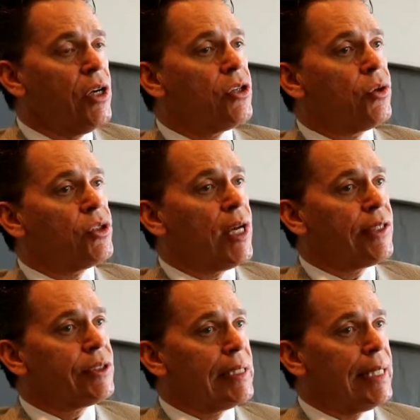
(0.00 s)
So it's
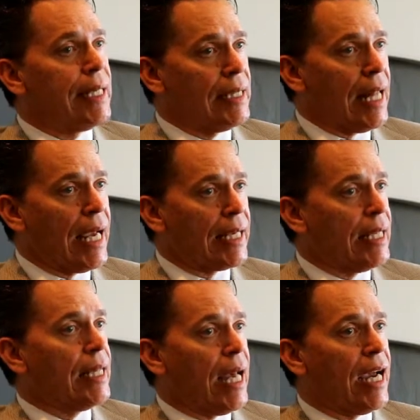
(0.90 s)
actually like a
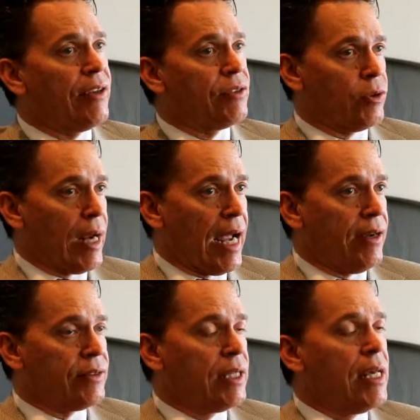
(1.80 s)
live
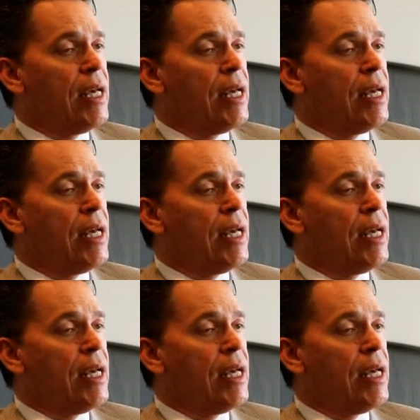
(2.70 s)
graft.